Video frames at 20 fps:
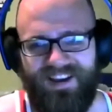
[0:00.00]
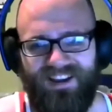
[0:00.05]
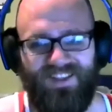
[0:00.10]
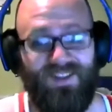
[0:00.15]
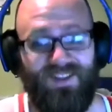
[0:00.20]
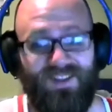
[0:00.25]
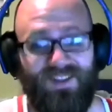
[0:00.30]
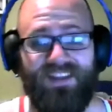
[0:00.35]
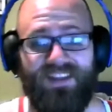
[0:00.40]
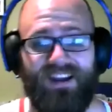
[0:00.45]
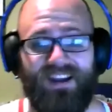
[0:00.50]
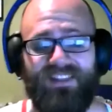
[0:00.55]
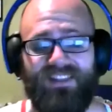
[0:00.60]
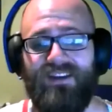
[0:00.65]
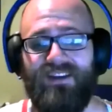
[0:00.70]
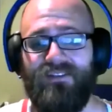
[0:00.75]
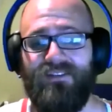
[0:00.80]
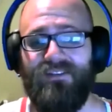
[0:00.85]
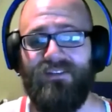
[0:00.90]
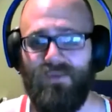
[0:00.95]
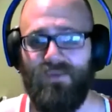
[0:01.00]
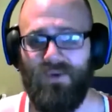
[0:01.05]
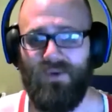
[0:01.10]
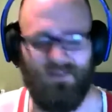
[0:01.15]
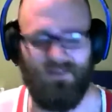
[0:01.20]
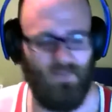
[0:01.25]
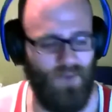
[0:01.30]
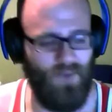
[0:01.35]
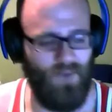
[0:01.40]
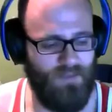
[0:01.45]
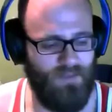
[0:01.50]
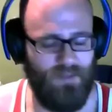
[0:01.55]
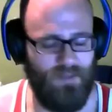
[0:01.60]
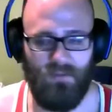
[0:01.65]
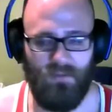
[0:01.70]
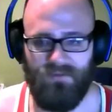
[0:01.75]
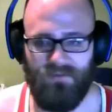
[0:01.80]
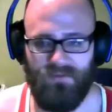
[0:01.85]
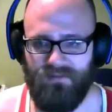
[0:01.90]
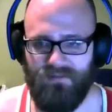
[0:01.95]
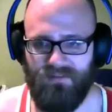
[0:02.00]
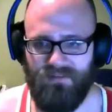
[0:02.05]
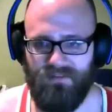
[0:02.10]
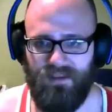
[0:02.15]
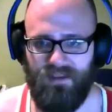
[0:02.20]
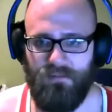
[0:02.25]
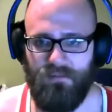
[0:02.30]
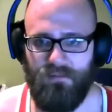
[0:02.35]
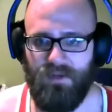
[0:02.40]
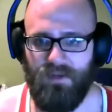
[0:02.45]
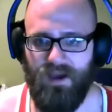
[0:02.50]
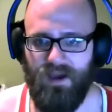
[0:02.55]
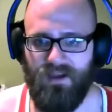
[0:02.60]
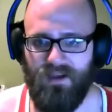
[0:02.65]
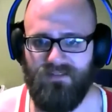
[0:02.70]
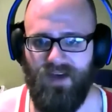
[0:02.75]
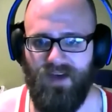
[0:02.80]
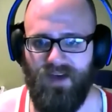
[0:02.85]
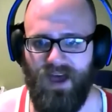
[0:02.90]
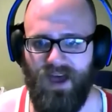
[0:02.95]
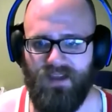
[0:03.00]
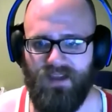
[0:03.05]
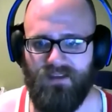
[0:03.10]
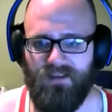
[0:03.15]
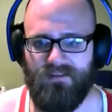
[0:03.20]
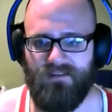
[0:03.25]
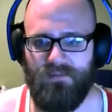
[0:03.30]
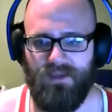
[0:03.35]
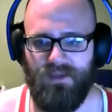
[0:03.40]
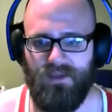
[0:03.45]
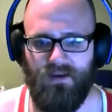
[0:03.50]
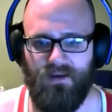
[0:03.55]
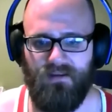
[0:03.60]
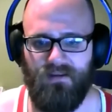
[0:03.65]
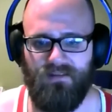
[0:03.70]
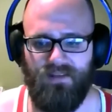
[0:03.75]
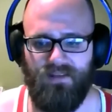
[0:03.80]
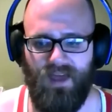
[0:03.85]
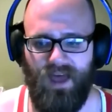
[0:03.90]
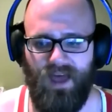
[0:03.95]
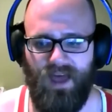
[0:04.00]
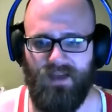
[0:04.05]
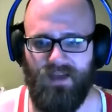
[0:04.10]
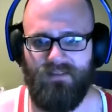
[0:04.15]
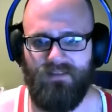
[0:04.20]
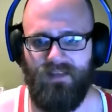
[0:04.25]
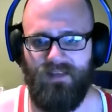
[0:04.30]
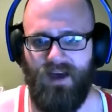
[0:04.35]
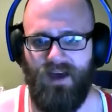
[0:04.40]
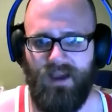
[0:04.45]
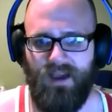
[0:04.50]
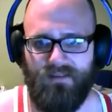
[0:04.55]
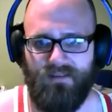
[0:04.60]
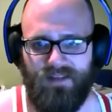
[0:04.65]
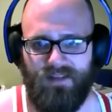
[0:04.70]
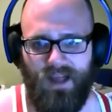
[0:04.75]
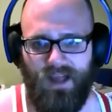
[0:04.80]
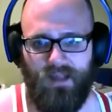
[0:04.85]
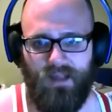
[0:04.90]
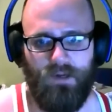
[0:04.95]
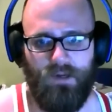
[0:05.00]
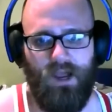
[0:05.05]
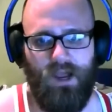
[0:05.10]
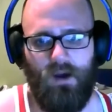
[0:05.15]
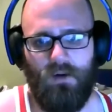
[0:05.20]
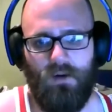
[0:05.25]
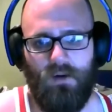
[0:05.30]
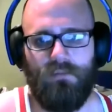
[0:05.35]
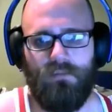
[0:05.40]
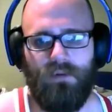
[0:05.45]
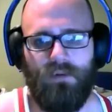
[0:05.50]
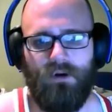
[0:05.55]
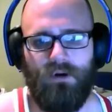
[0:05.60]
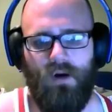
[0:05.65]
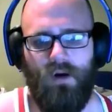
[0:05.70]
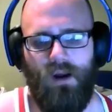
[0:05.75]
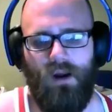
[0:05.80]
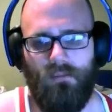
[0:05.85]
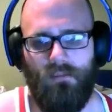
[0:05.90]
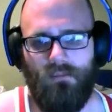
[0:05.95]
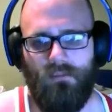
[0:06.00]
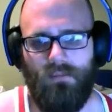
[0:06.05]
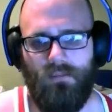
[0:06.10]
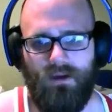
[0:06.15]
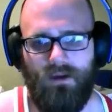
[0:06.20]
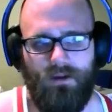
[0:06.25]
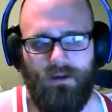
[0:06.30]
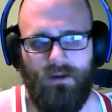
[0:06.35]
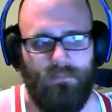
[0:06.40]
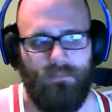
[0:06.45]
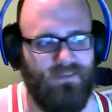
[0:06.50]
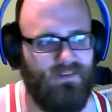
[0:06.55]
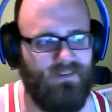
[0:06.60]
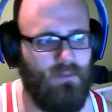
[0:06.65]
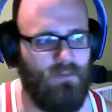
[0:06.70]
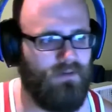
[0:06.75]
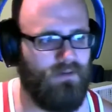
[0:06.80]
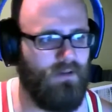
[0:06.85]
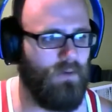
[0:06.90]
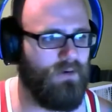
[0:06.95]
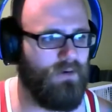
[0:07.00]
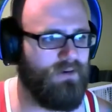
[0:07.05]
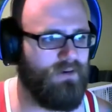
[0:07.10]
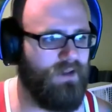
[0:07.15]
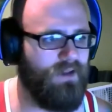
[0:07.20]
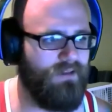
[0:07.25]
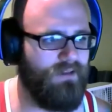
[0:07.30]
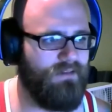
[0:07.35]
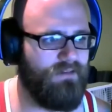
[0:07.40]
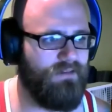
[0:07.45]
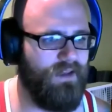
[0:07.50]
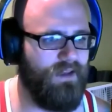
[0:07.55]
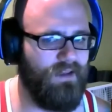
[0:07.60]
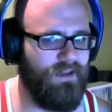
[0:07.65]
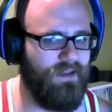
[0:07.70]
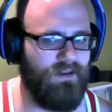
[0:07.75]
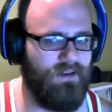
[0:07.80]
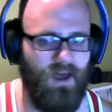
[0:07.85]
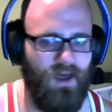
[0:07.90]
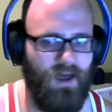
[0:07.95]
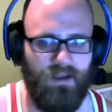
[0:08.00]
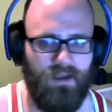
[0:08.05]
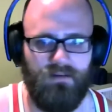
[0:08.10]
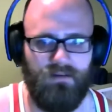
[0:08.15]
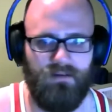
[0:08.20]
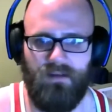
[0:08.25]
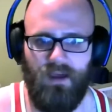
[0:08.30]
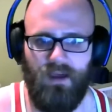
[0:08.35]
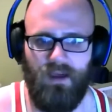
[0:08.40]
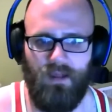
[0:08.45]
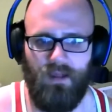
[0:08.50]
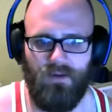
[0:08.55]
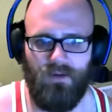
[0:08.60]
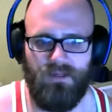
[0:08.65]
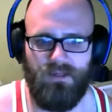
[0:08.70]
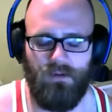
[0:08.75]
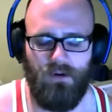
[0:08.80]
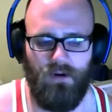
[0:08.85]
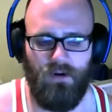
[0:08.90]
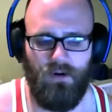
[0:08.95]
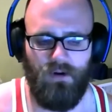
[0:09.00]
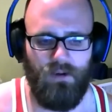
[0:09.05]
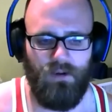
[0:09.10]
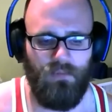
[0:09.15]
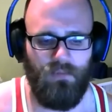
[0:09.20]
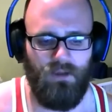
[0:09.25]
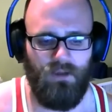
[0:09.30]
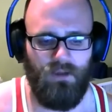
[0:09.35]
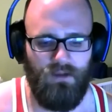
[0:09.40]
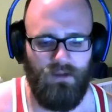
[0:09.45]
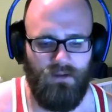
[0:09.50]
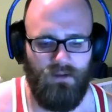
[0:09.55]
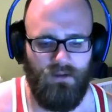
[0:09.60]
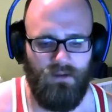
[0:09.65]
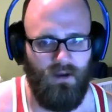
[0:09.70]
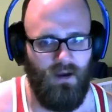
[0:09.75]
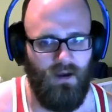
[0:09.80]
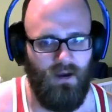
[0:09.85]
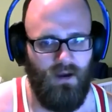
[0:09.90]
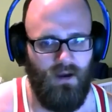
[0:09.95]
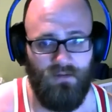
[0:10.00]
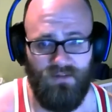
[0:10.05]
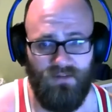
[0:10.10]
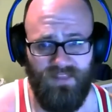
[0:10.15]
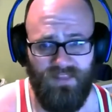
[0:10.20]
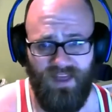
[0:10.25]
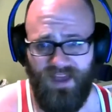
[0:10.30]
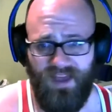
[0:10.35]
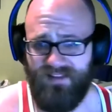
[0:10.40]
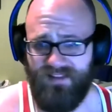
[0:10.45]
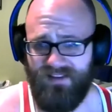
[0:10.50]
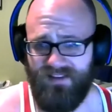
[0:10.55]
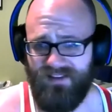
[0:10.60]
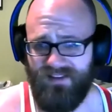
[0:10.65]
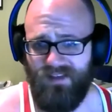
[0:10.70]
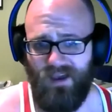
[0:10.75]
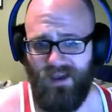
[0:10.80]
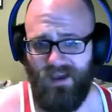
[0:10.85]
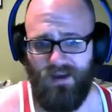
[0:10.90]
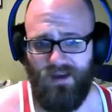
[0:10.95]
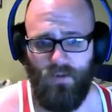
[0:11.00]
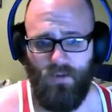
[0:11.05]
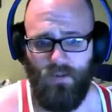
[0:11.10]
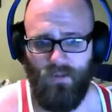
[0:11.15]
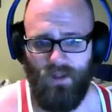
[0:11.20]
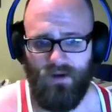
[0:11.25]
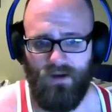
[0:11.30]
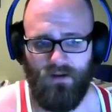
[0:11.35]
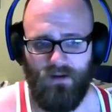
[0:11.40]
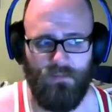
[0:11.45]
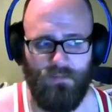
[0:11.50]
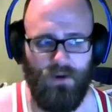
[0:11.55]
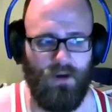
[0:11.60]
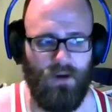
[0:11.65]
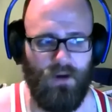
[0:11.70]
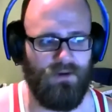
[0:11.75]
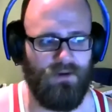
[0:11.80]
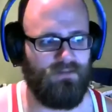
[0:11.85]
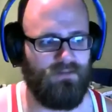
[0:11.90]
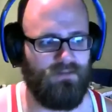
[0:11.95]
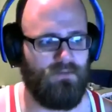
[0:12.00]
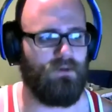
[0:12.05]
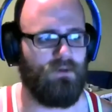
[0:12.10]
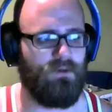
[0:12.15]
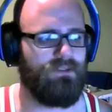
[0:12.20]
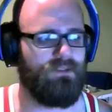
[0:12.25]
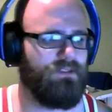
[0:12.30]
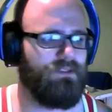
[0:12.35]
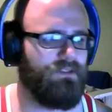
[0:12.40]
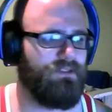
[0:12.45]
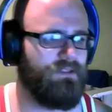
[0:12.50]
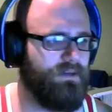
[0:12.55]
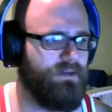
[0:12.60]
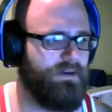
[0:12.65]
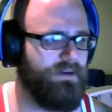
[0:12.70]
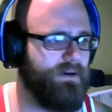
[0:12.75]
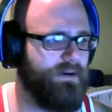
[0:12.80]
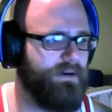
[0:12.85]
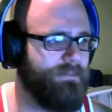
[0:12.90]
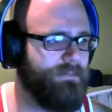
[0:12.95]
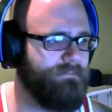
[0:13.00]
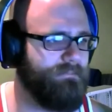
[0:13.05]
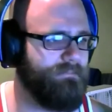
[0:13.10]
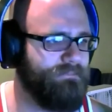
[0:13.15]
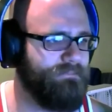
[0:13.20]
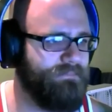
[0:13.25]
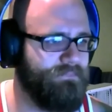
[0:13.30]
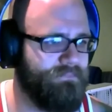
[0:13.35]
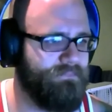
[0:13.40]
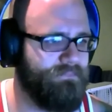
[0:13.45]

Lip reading: yeah, the only thing I can think of reason why people demonize fat is because it has the highest calorie count per gram. It's the most caloric dense at 9 calories per gram. Other than that, it's got a whole lot of good properties for us. Um,